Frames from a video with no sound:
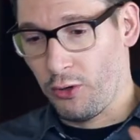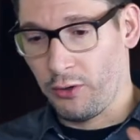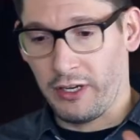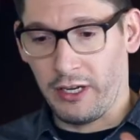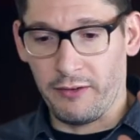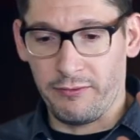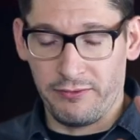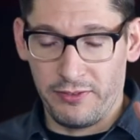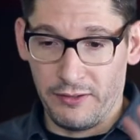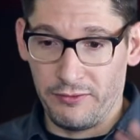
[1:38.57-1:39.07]

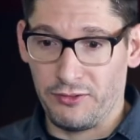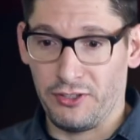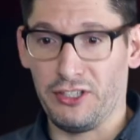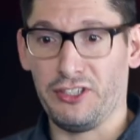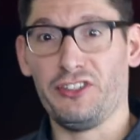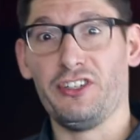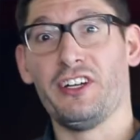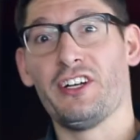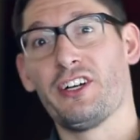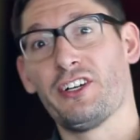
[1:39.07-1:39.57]
okay,
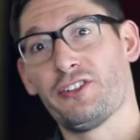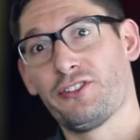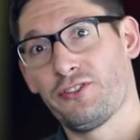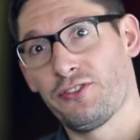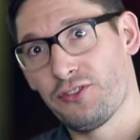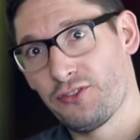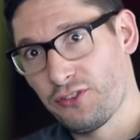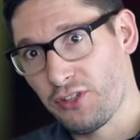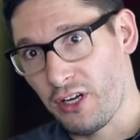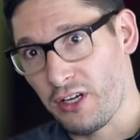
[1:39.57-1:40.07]
fifteen
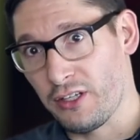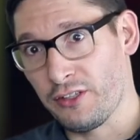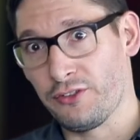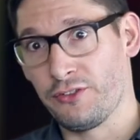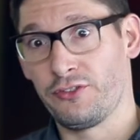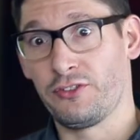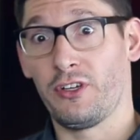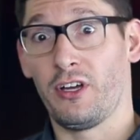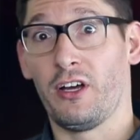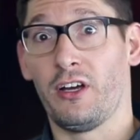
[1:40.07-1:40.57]
years,
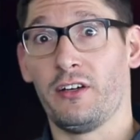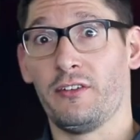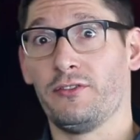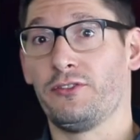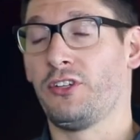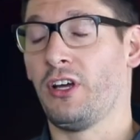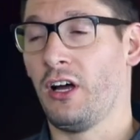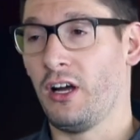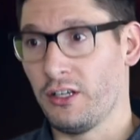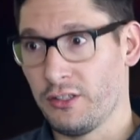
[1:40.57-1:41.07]
tons of,
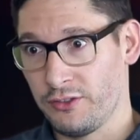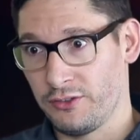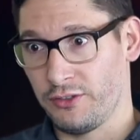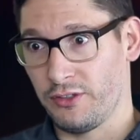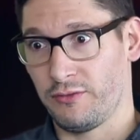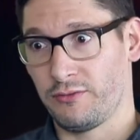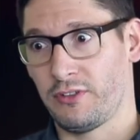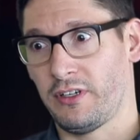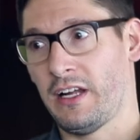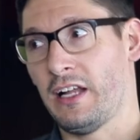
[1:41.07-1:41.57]
tons
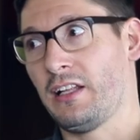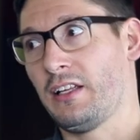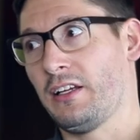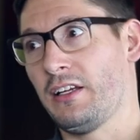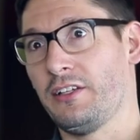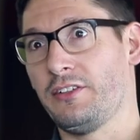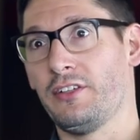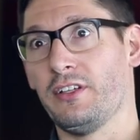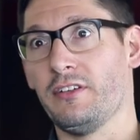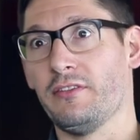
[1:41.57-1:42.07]
of
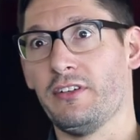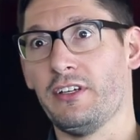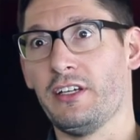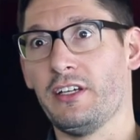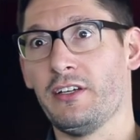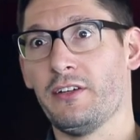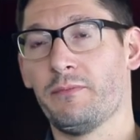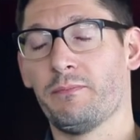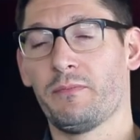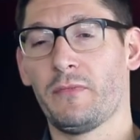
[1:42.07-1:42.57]
reality T
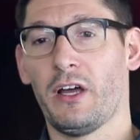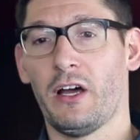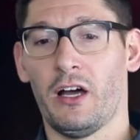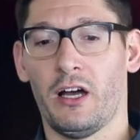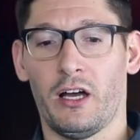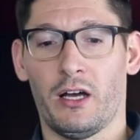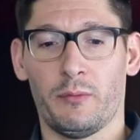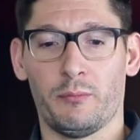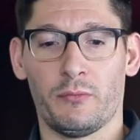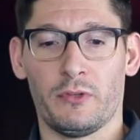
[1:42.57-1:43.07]
V.
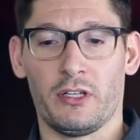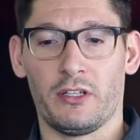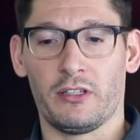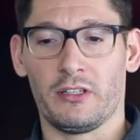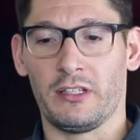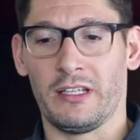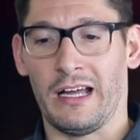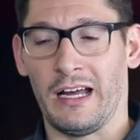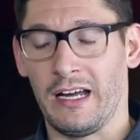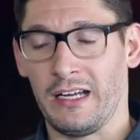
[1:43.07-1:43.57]
Um,
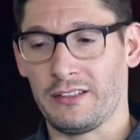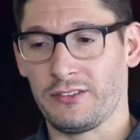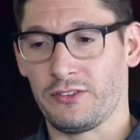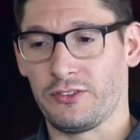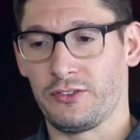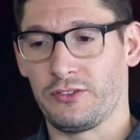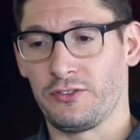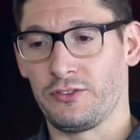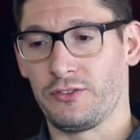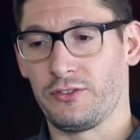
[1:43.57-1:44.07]

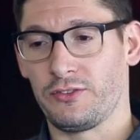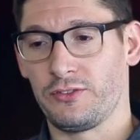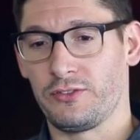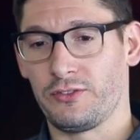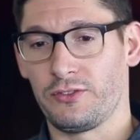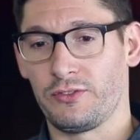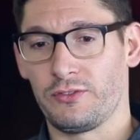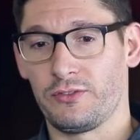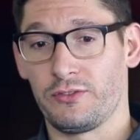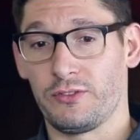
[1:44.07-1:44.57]

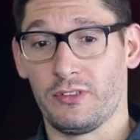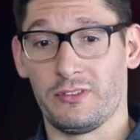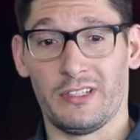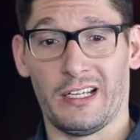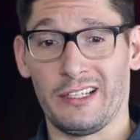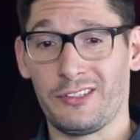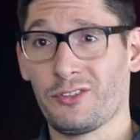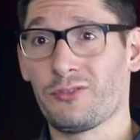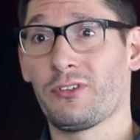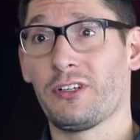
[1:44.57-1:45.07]
lots,
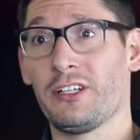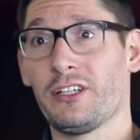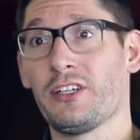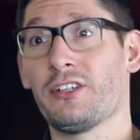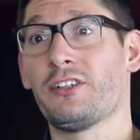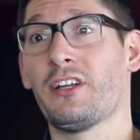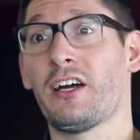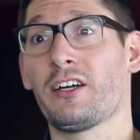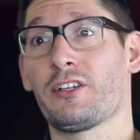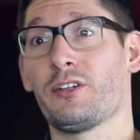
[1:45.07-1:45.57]
lots of really
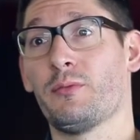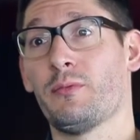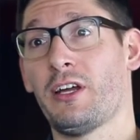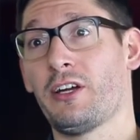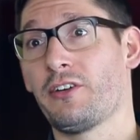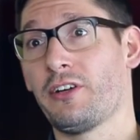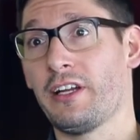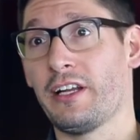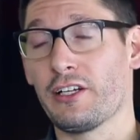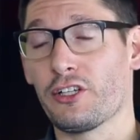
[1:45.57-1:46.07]
good
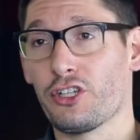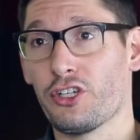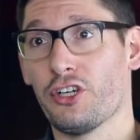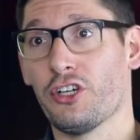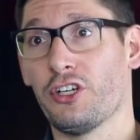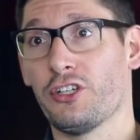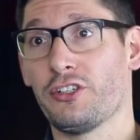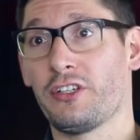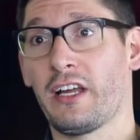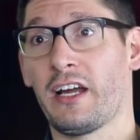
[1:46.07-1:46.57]
documentary and
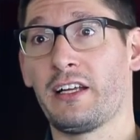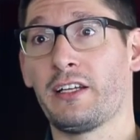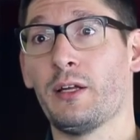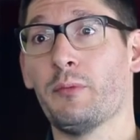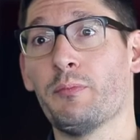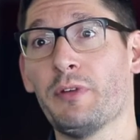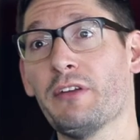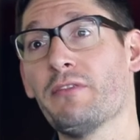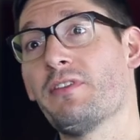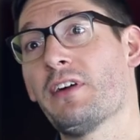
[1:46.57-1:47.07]
good kind
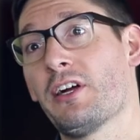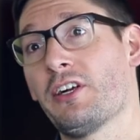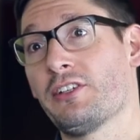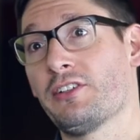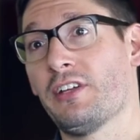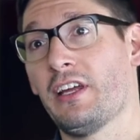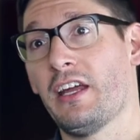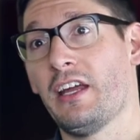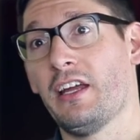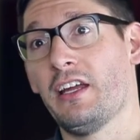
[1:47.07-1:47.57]
of beat
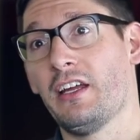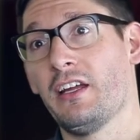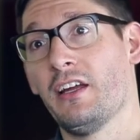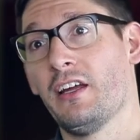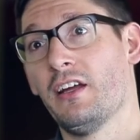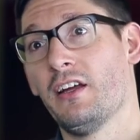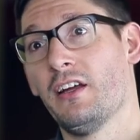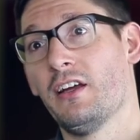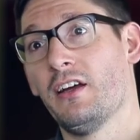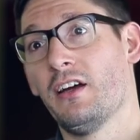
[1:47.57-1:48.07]
verite
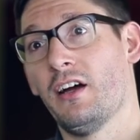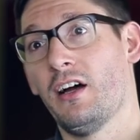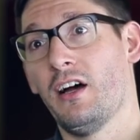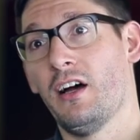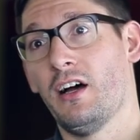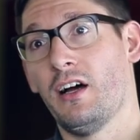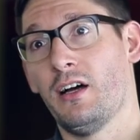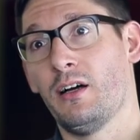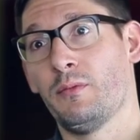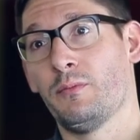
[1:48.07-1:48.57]

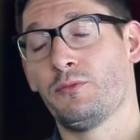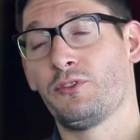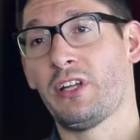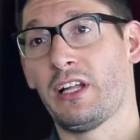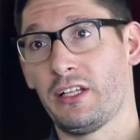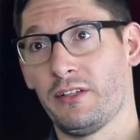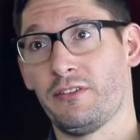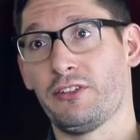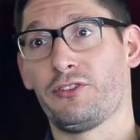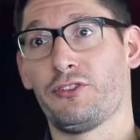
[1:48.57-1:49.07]
um,
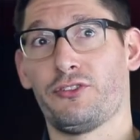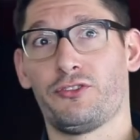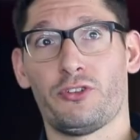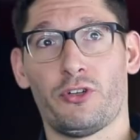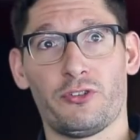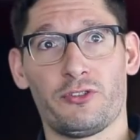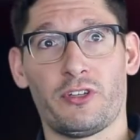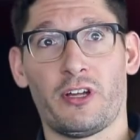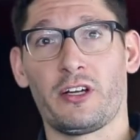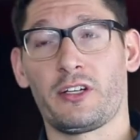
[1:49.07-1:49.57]
television
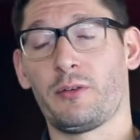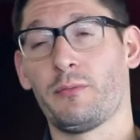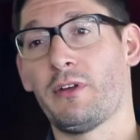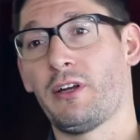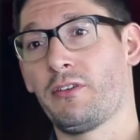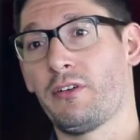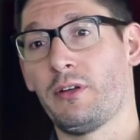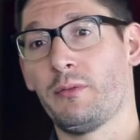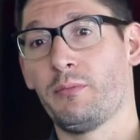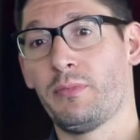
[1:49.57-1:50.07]
shows,
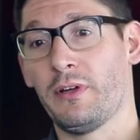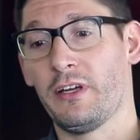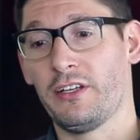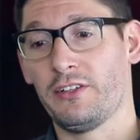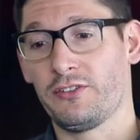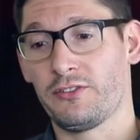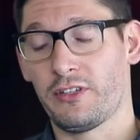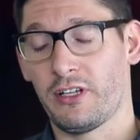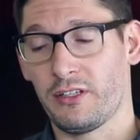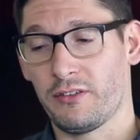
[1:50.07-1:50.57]

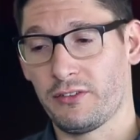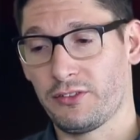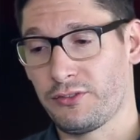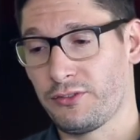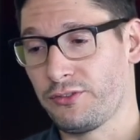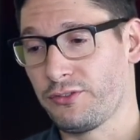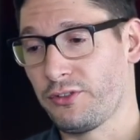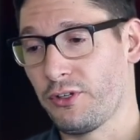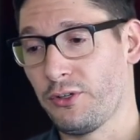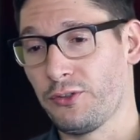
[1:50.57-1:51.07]
documentary-based
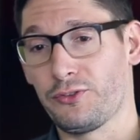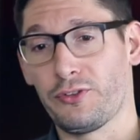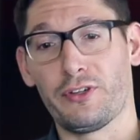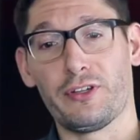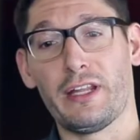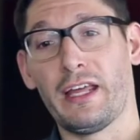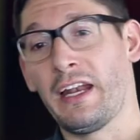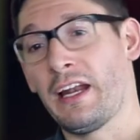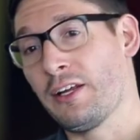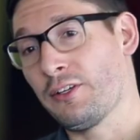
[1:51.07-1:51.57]
television shows.
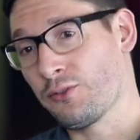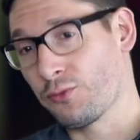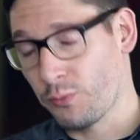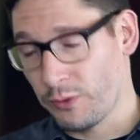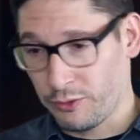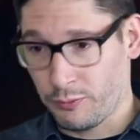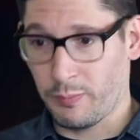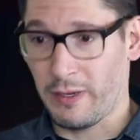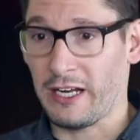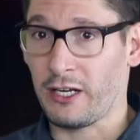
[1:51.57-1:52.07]
And then I
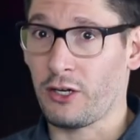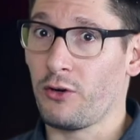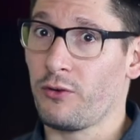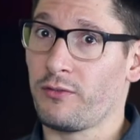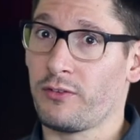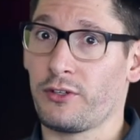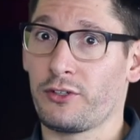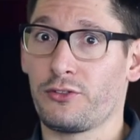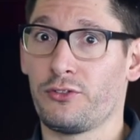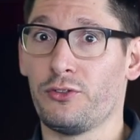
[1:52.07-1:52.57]
switched back
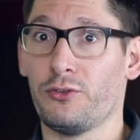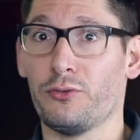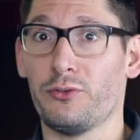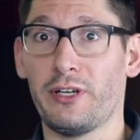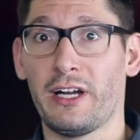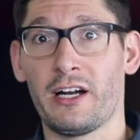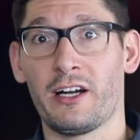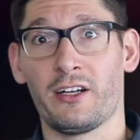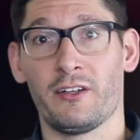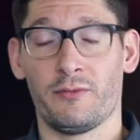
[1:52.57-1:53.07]
over to
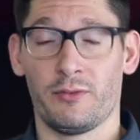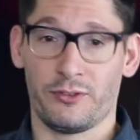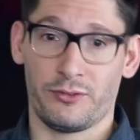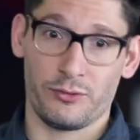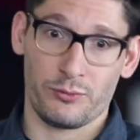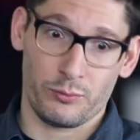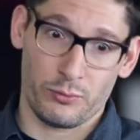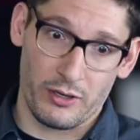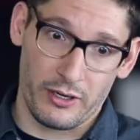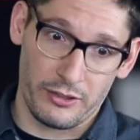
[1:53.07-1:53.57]
narrative, which
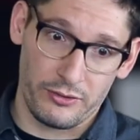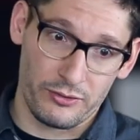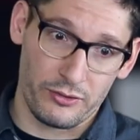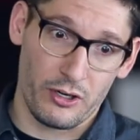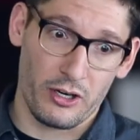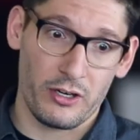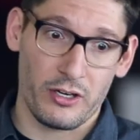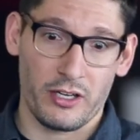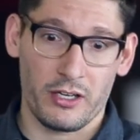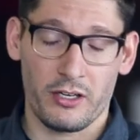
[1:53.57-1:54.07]
is where I
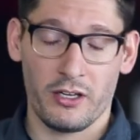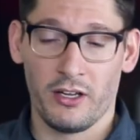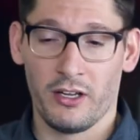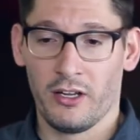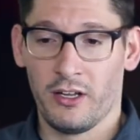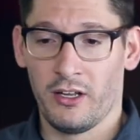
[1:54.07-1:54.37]
started